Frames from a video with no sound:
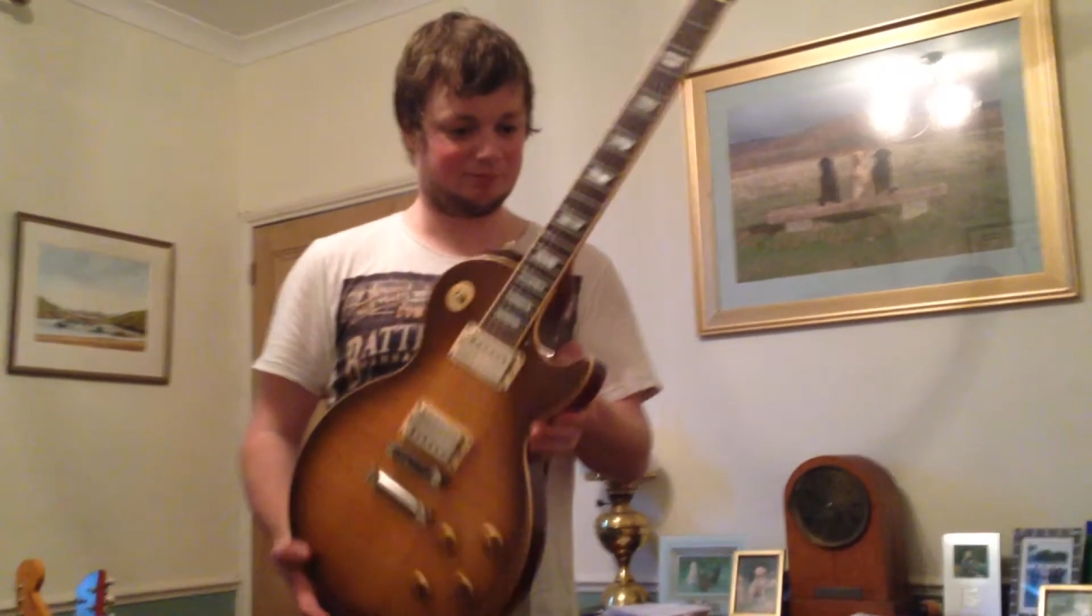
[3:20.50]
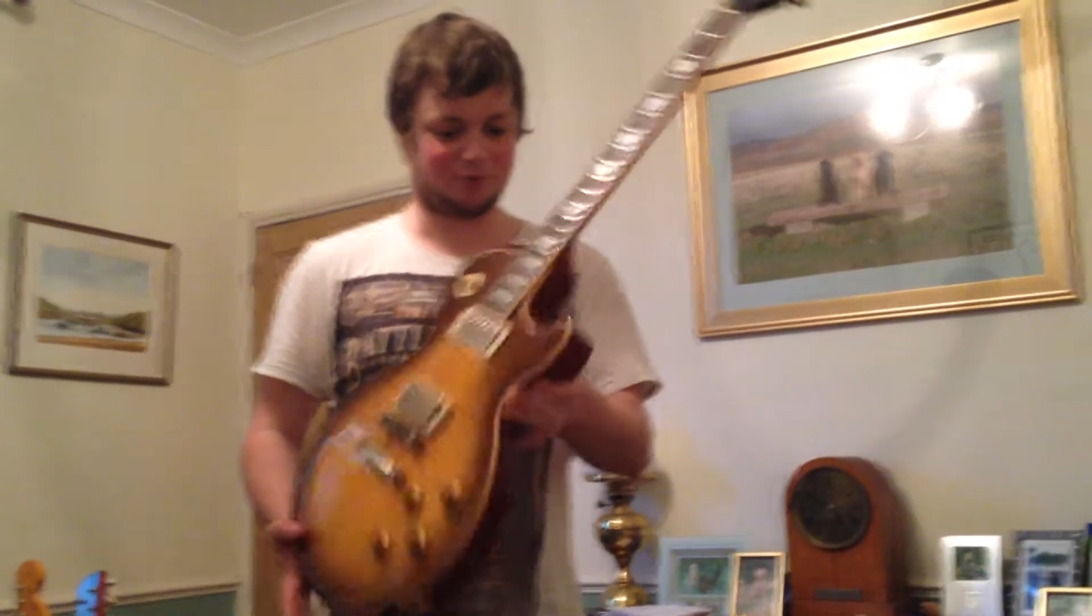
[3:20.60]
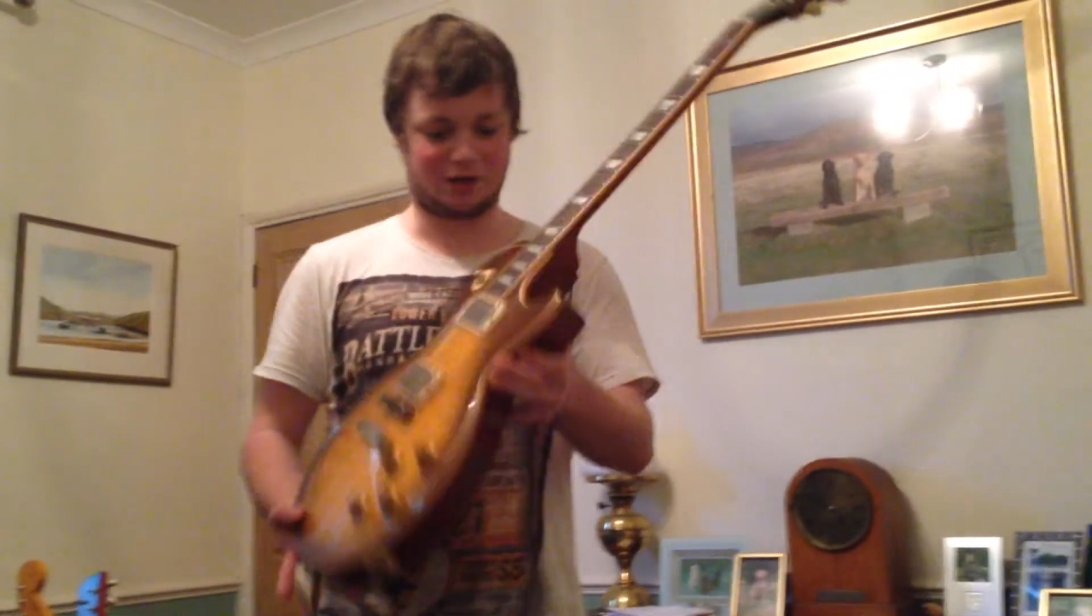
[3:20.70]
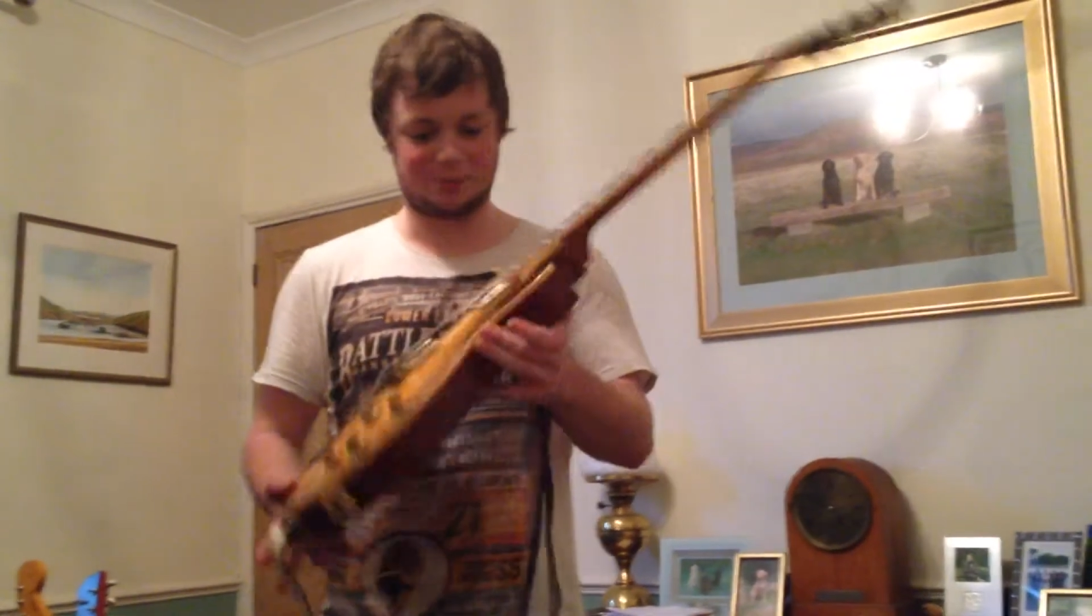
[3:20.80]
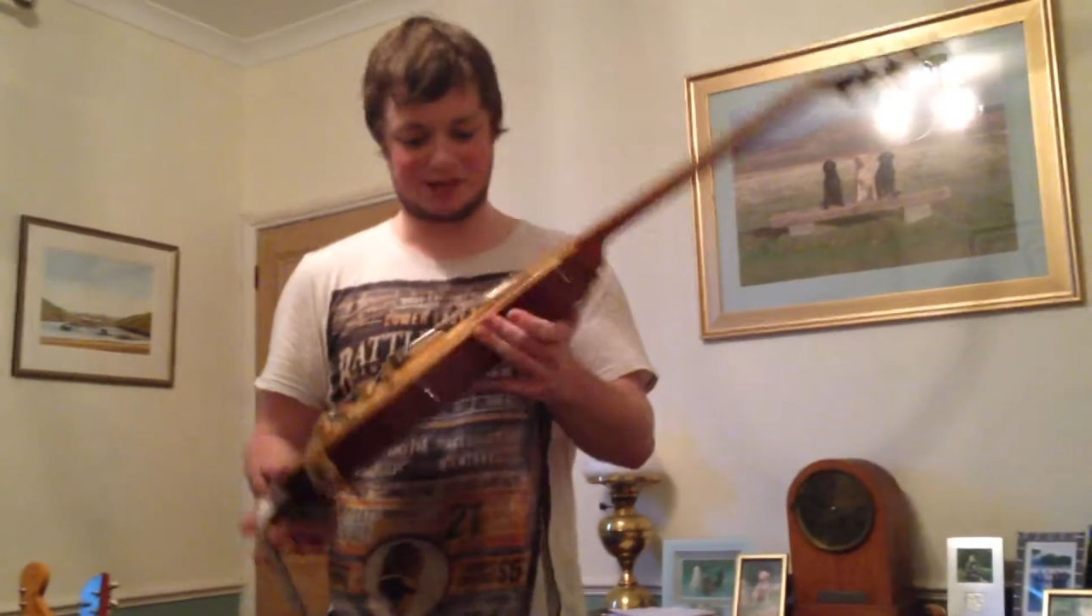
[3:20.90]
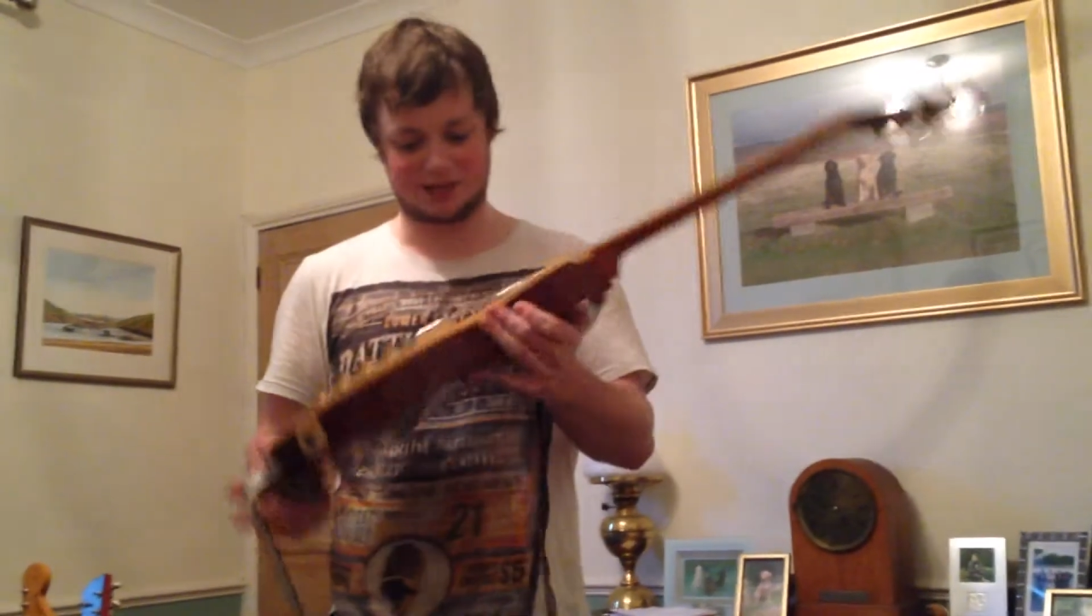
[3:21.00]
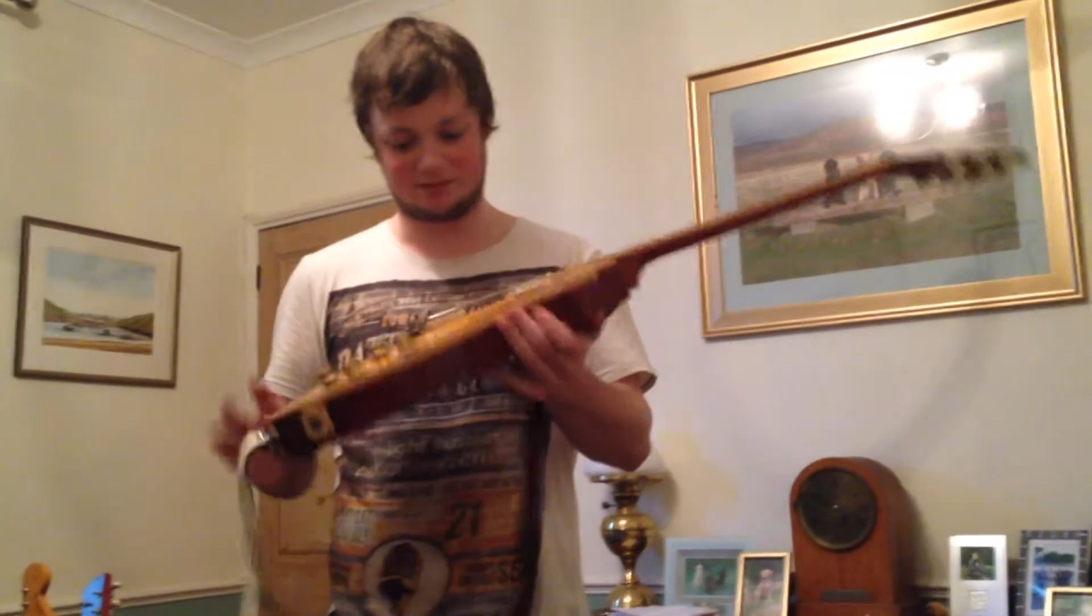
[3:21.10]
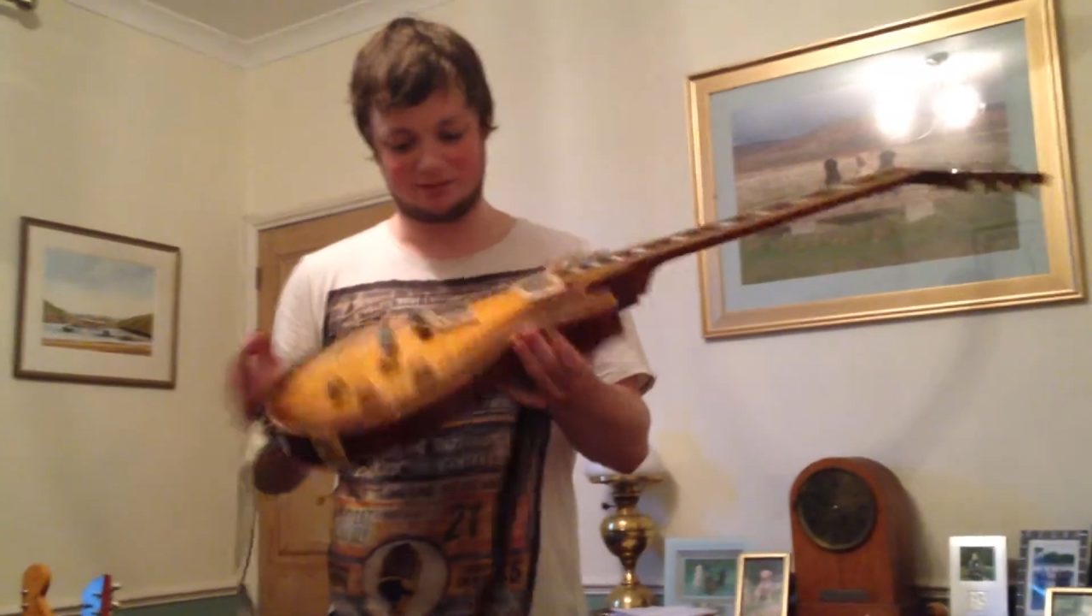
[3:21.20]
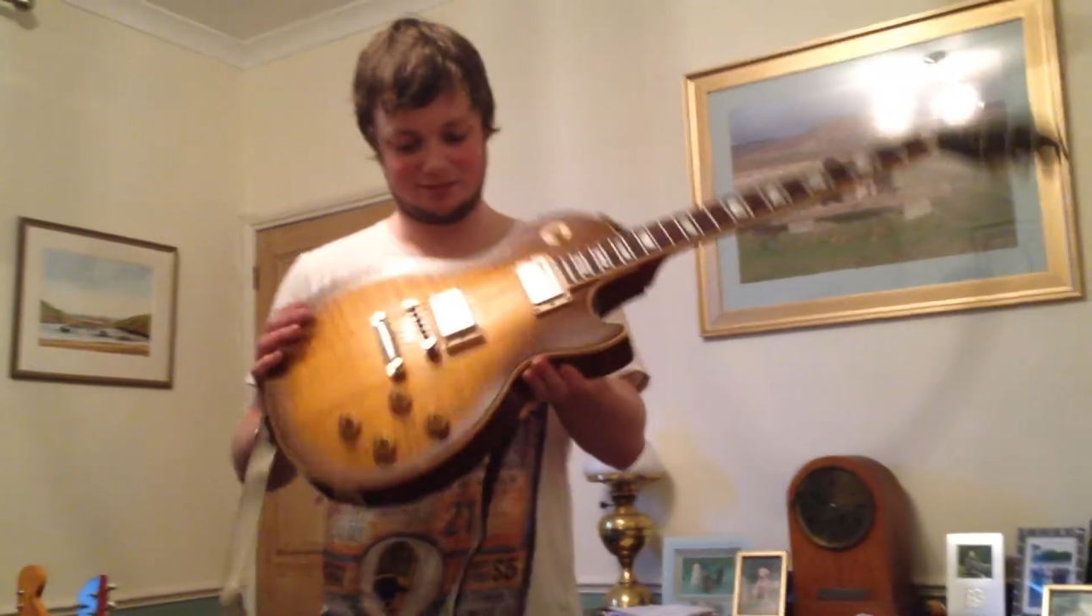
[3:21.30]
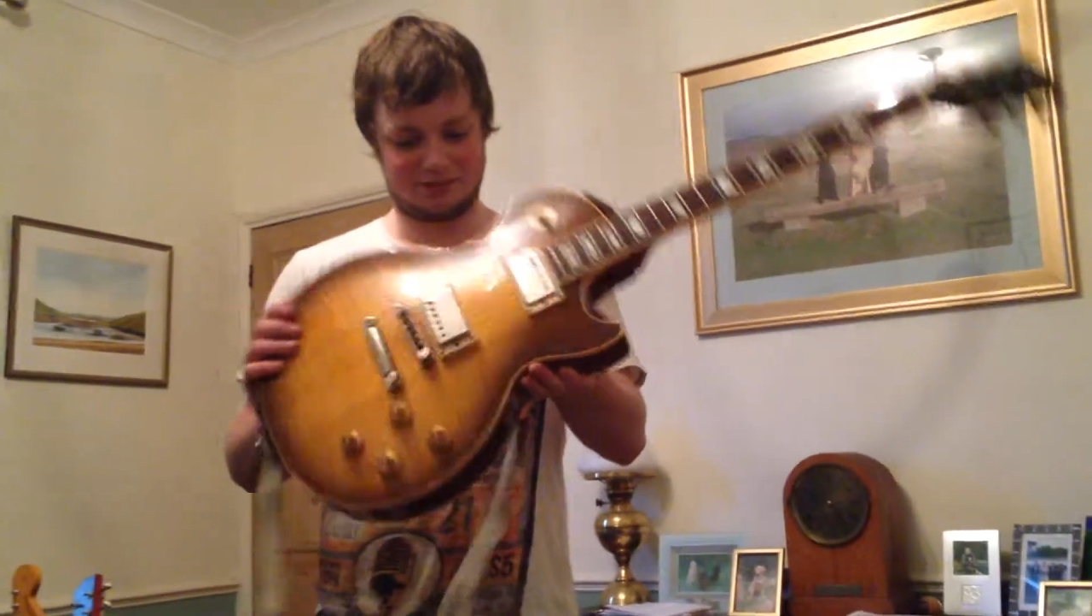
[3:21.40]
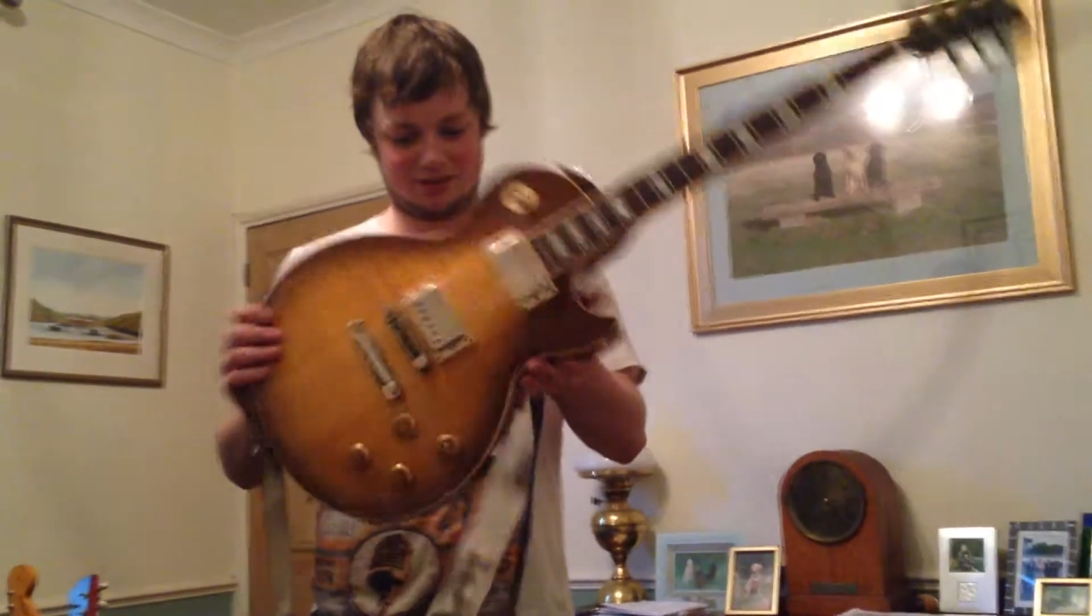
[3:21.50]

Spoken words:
But I mean,